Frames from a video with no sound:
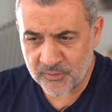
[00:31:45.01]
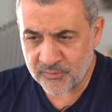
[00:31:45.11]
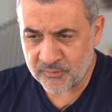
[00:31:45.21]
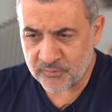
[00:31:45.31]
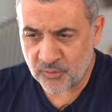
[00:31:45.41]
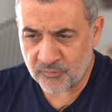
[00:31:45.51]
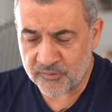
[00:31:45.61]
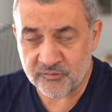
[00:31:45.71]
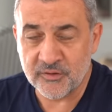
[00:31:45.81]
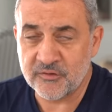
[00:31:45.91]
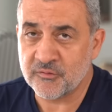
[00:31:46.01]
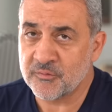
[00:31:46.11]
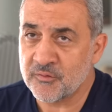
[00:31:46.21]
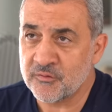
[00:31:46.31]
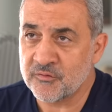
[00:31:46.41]
one of the
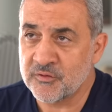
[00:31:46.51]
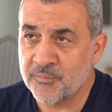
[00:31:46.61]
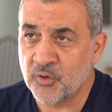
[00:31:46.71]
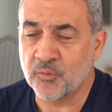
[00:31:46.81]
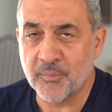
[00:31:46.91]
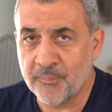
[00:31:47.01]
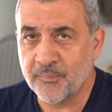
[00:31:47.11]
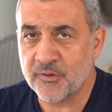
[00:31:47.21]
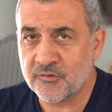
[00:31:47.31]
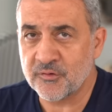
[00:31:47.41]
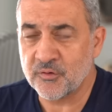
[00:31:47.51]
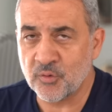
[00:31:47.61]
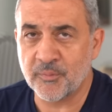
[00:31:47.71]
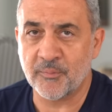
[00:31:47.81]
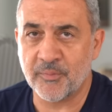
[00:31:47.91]
6 Cypriot members in
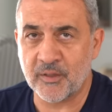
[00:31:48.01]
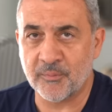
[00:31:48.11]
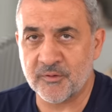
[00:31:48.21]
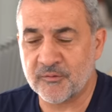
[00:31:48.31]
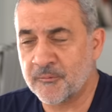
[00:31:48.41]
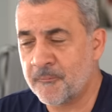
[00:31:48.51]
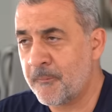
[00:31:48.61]
European Parliament.